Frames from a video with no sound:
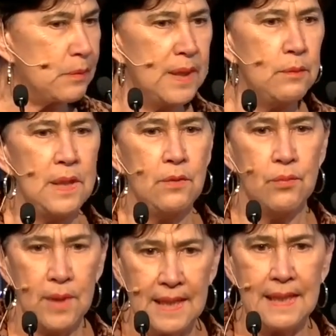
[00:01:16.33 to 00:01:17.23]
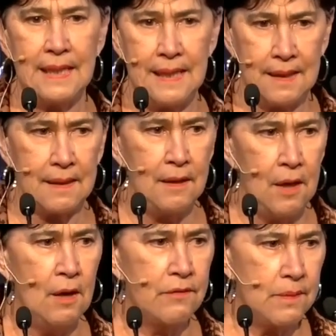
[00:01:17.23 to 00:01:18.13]
but when we really hear
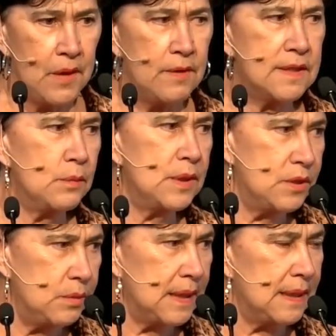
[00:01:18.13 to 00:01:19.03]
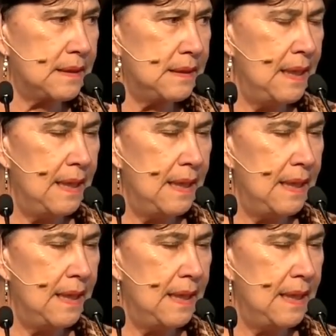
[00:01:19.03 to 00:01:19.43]
from those that were doing it,